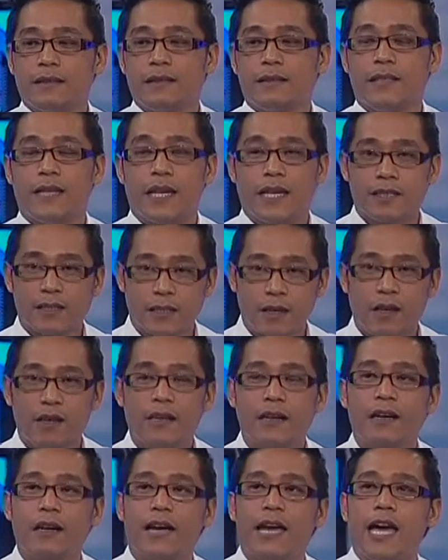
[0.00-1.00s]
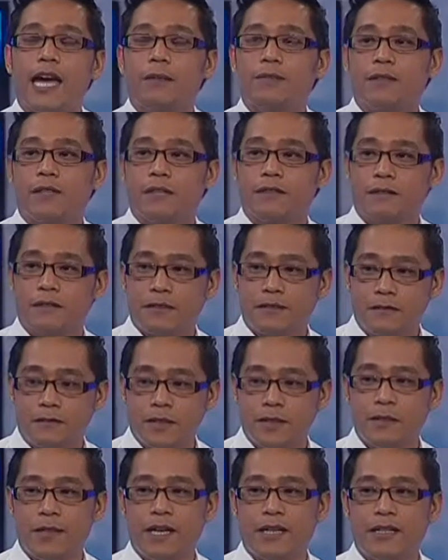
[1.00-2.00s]
Yes, all our apps are for free
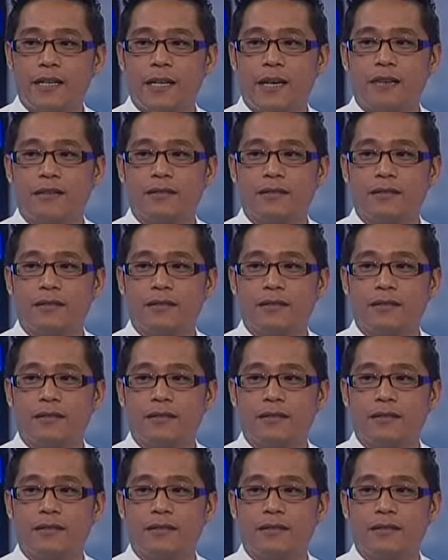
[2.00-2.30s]
right now.